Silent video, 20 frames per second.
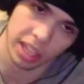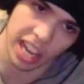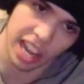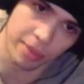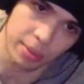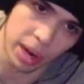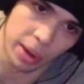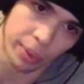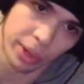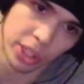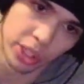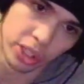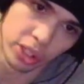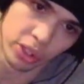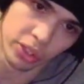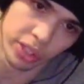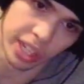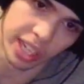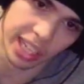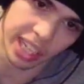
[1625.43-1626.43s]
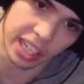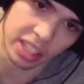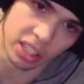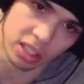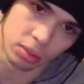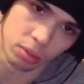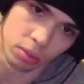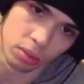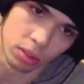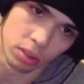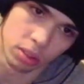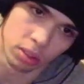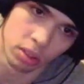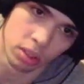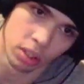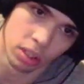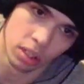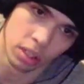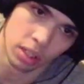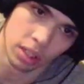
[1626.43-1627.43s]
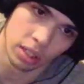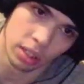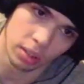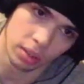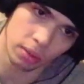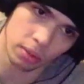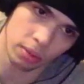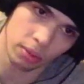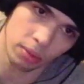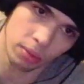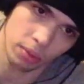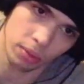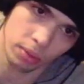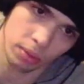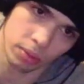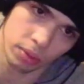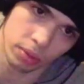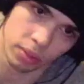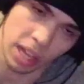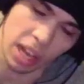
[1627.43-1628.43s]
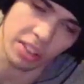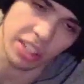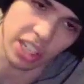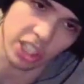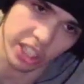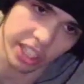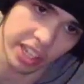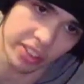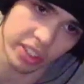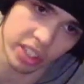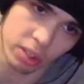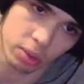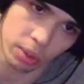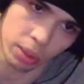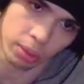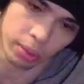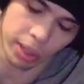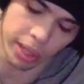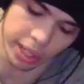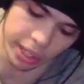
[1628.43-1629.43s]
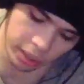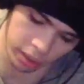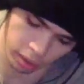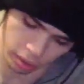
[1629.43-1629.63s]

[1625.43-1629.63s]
I have my original, and then I got this one. I was actually giving this one away,